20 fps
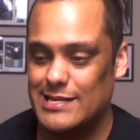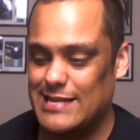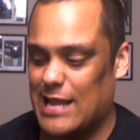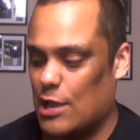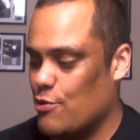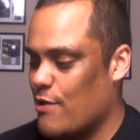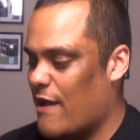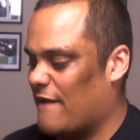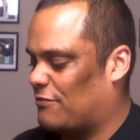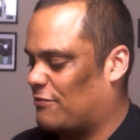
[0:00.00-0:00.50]

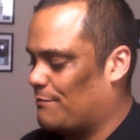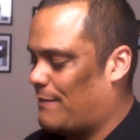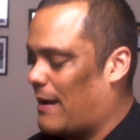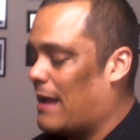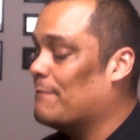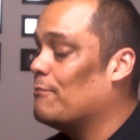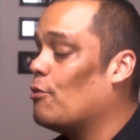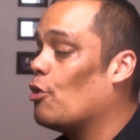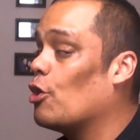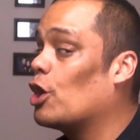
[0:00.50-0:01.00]
Now you have to
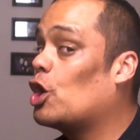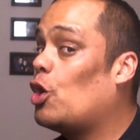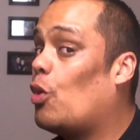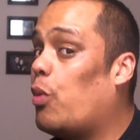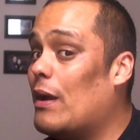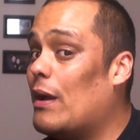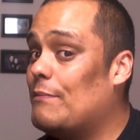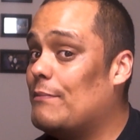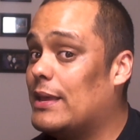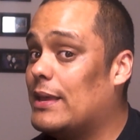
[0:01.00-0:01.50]
buy more
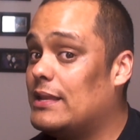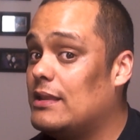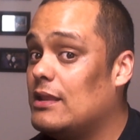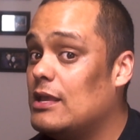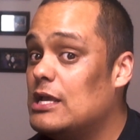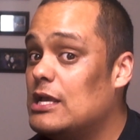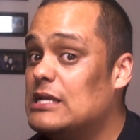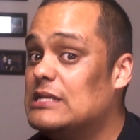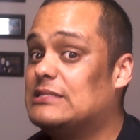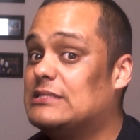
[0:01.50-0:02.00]

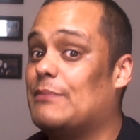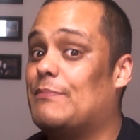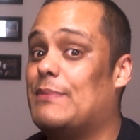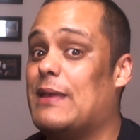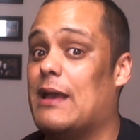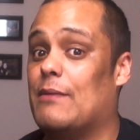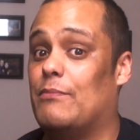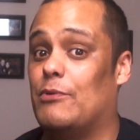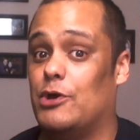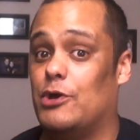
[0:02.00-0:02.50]
equipment to
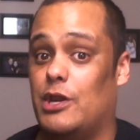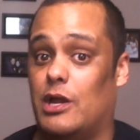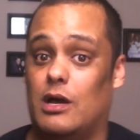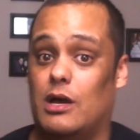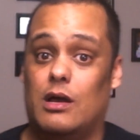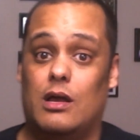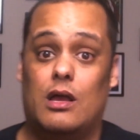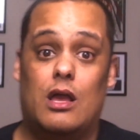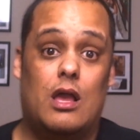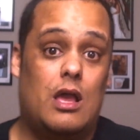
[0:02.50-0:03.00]
be able
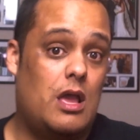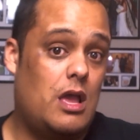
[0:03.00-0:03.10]
to